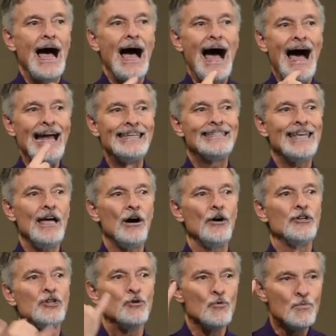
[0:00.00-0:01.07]
I tell
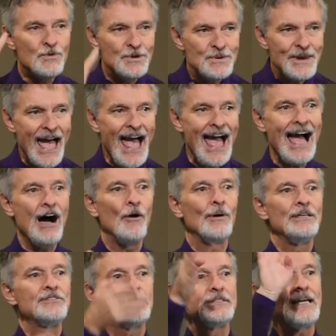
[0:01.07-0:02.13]
you, now
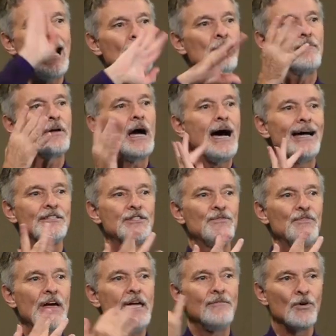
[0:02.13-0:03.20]
is a time of God's
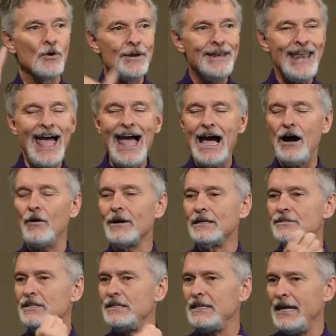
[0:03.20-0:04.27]
favor. Now
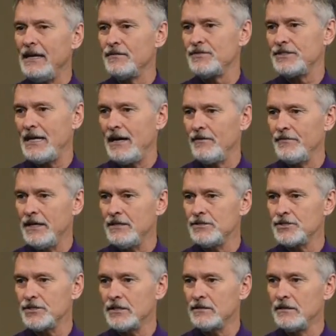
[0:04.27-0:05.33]
is a day of
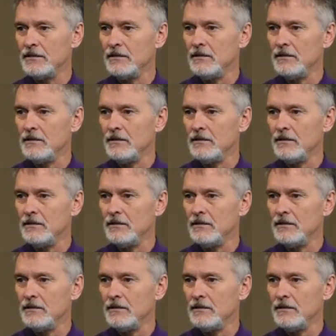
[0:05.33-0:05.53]
salvation.